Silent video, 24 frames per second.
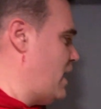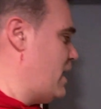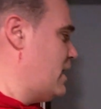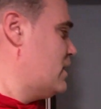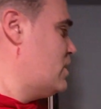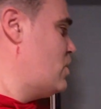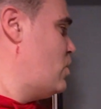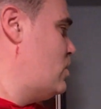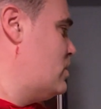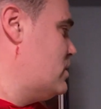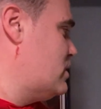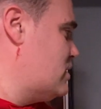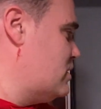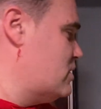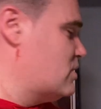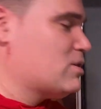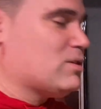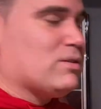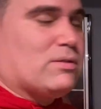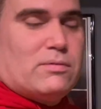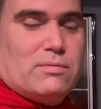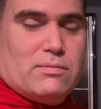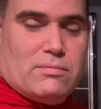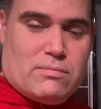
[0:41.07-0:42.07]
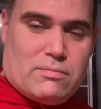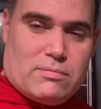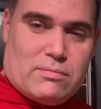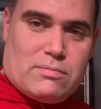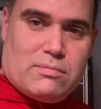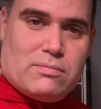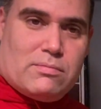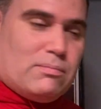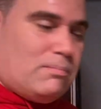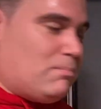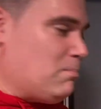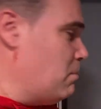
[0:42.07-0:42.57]
I'm going to
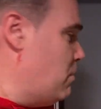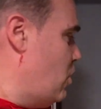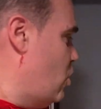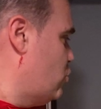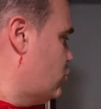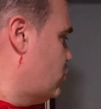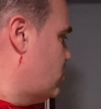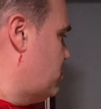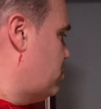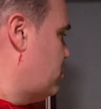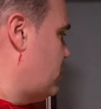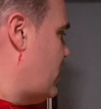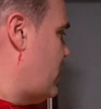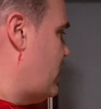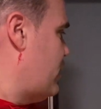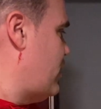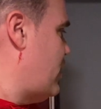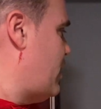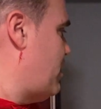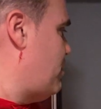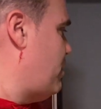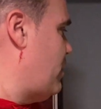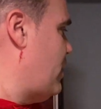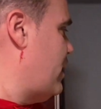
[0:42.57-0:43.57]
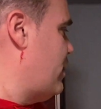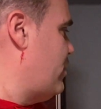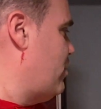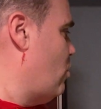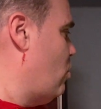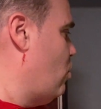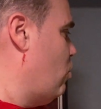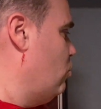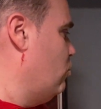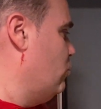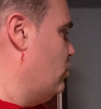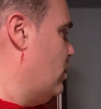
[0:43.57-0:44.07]
multiply that by the
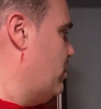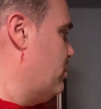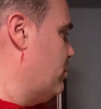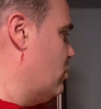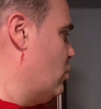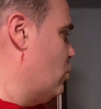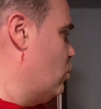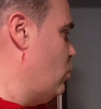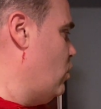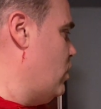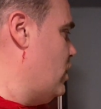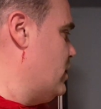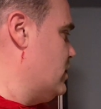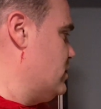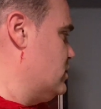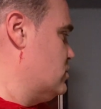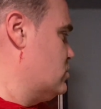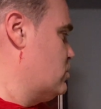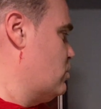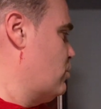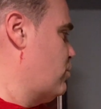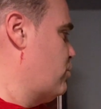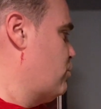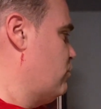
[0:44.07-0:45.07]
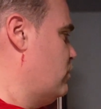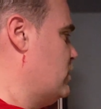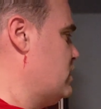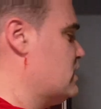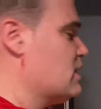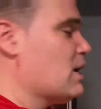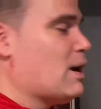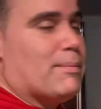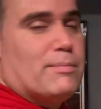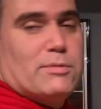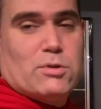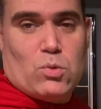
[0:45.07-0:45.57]
whole number, 1. So 3
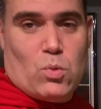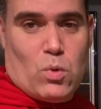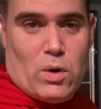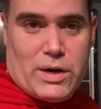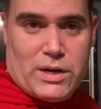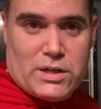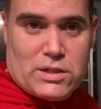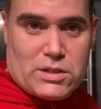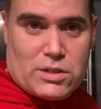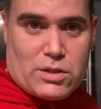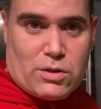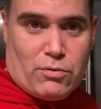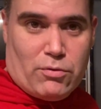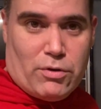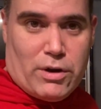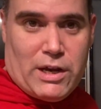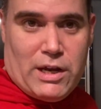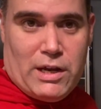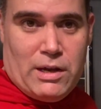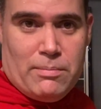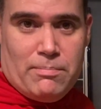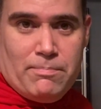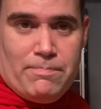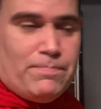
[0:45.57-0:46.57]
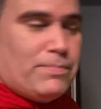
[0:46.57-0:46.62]
times 1 is 3,